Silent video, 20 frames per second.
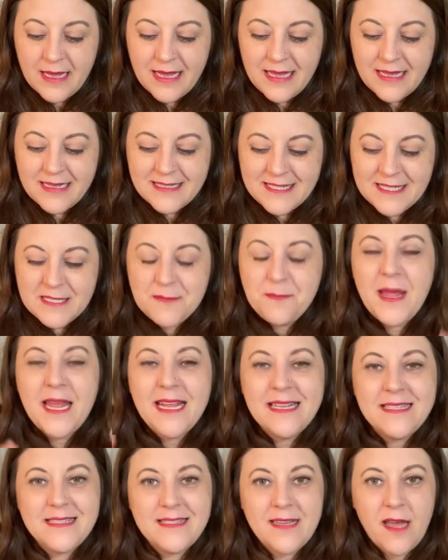
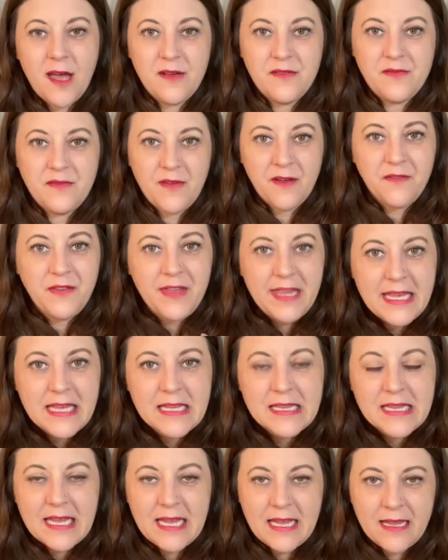space of
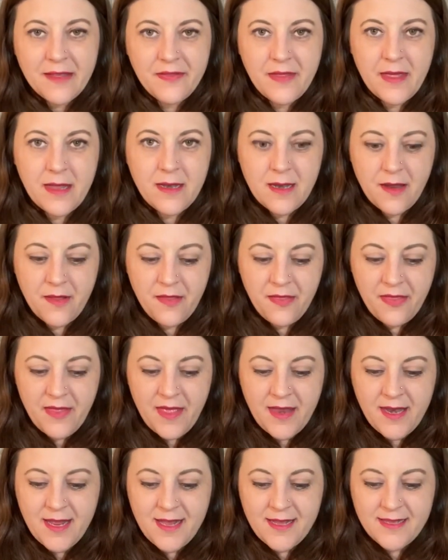healing
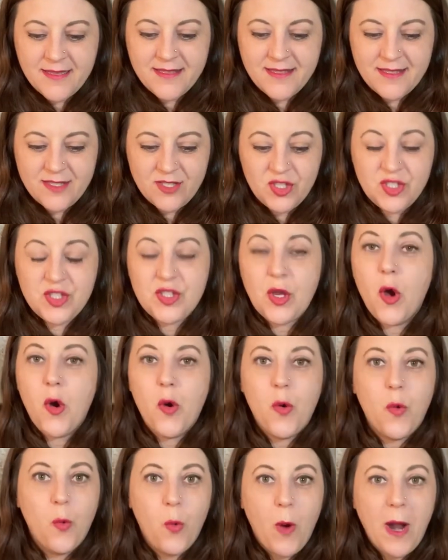that is so
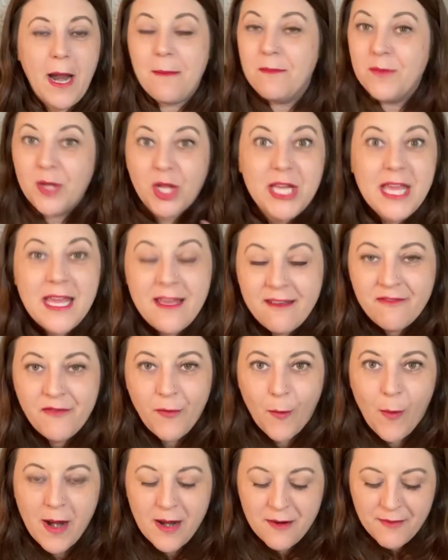what I'm looking
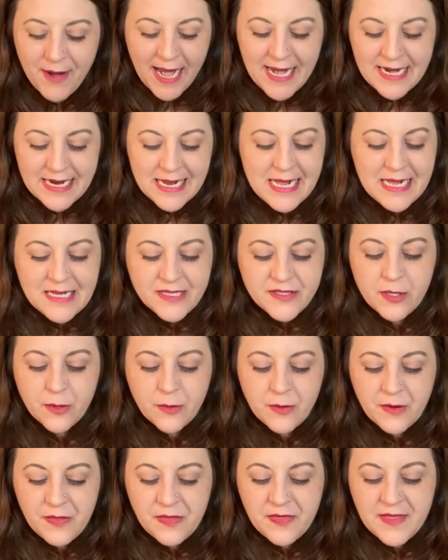for, right?
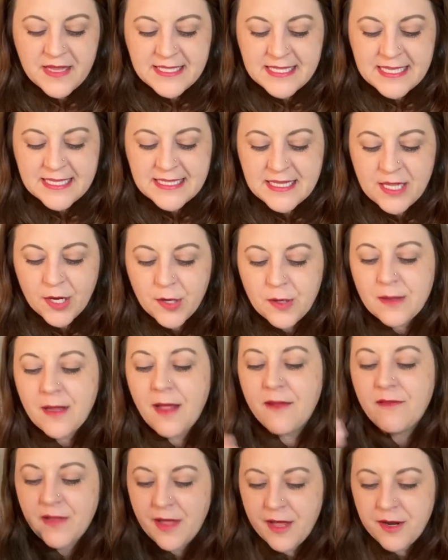So this is their love
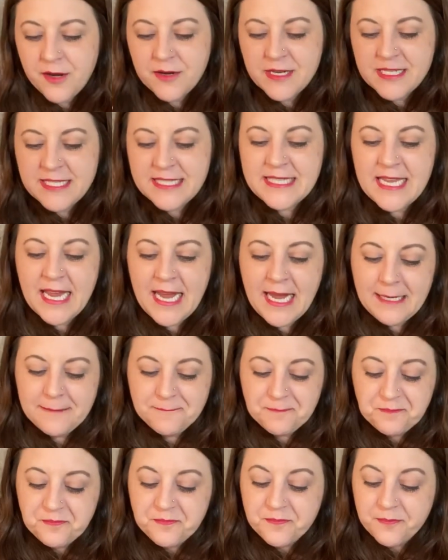letter, is saying,
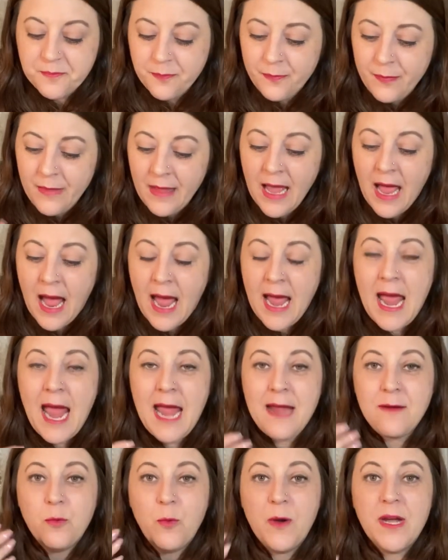I
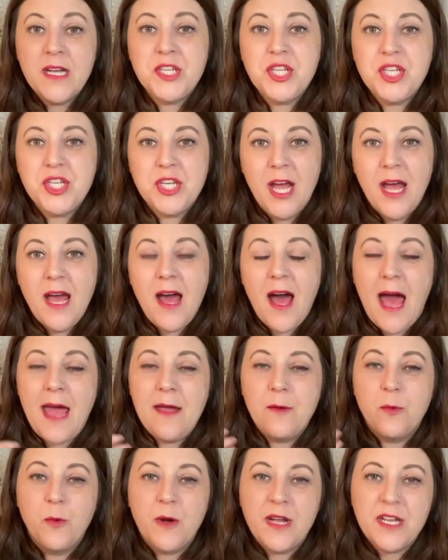wish
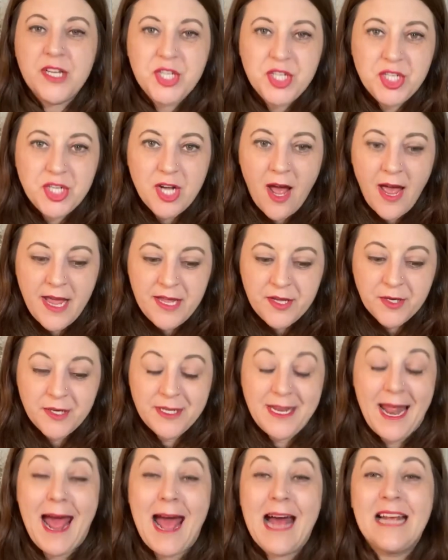I could
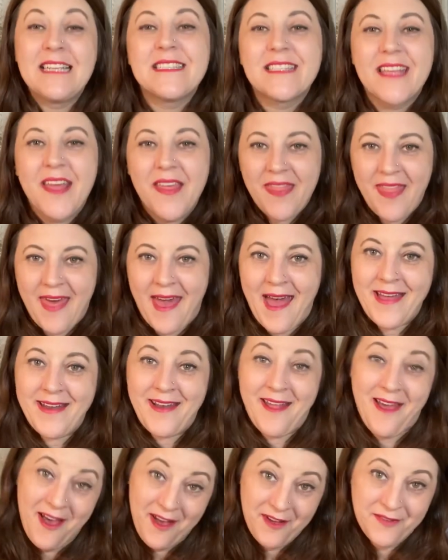ask that
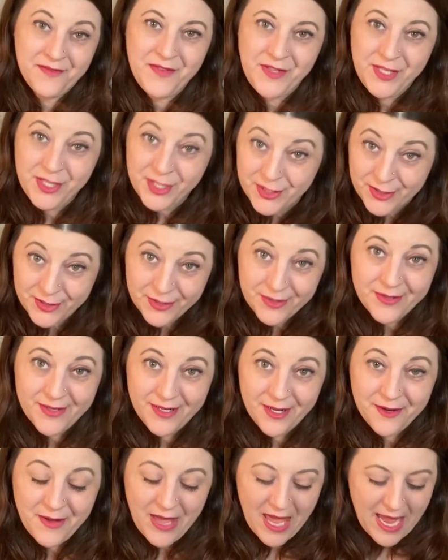of you,
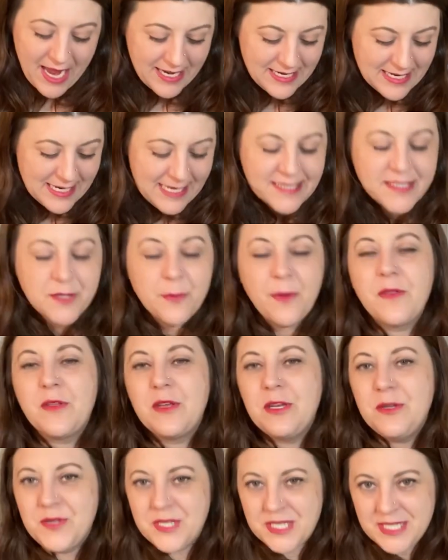okay? So whether you
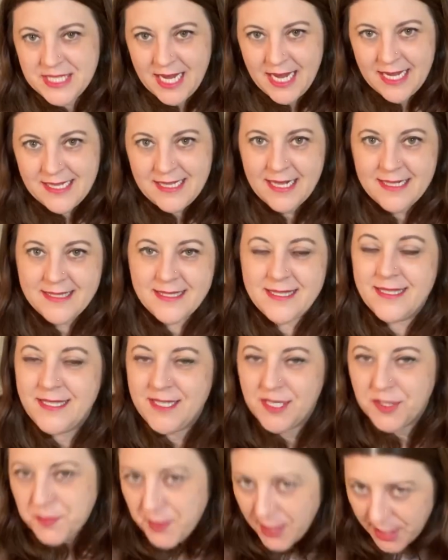decide that's a deal
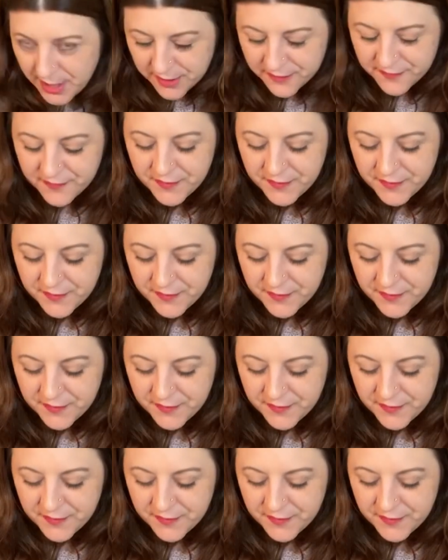breaker for